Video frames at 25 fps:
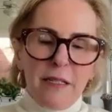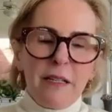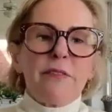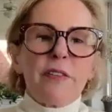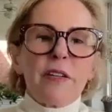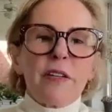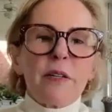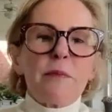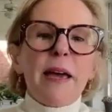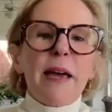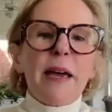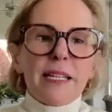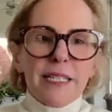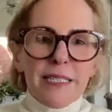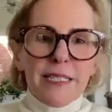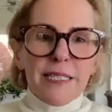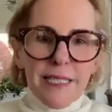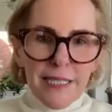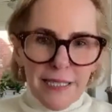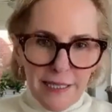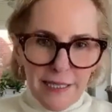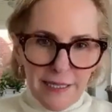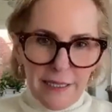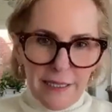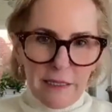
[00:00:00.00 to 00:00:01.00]
Feedback
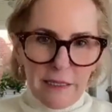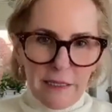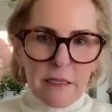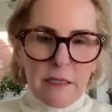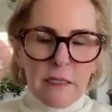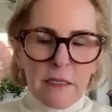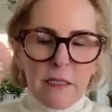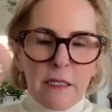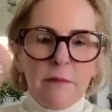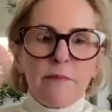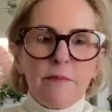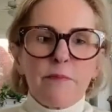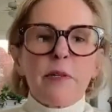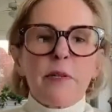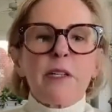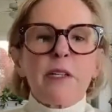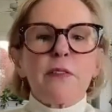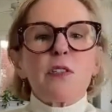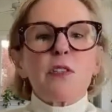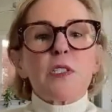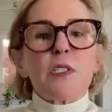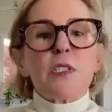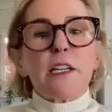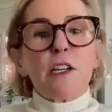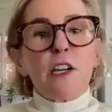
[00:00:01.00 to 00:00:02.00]
is icky. But
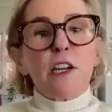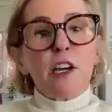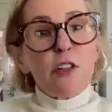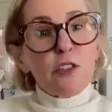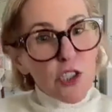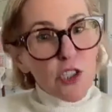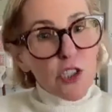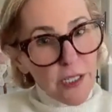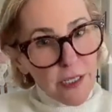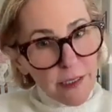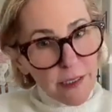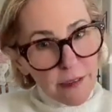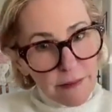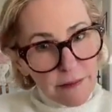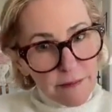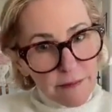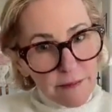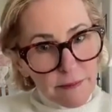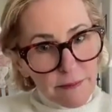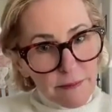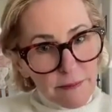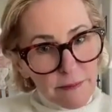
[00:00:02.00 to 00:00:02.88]
if you say coaching,